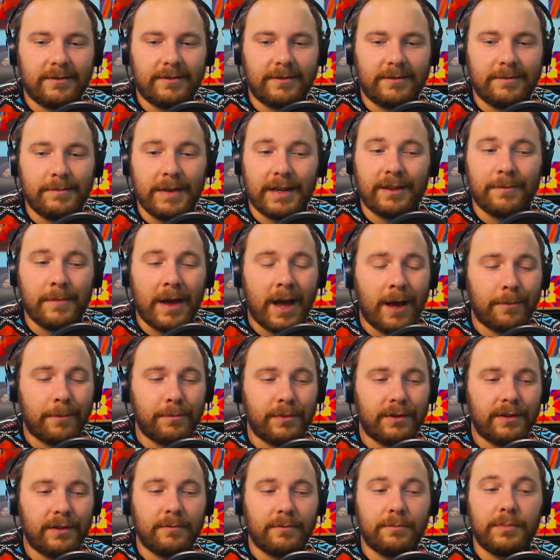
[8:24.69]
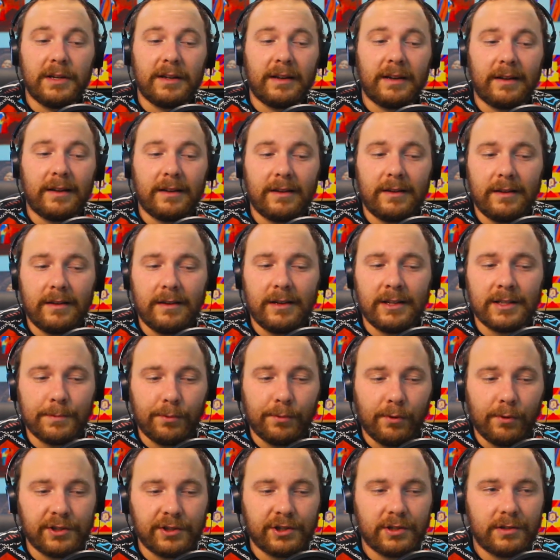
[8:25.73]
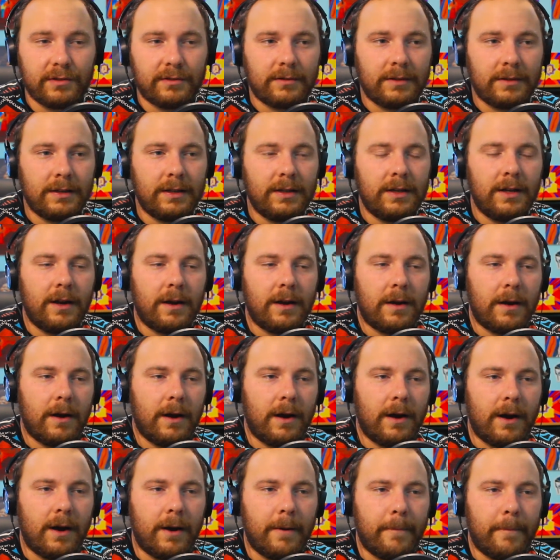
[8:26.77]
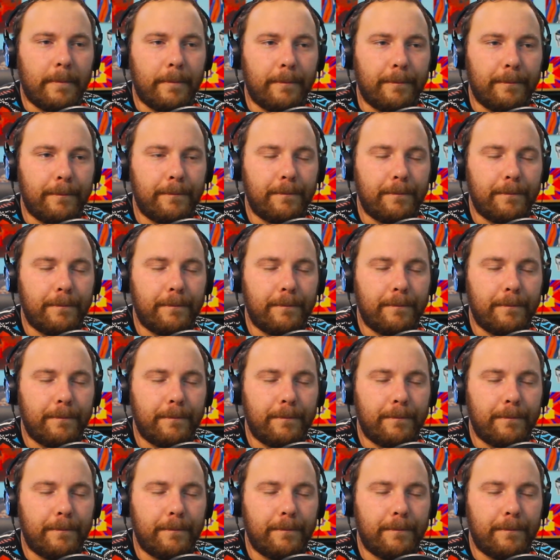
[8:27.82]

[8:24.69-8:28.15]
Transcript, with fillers: make them happy, being inspirational. Um,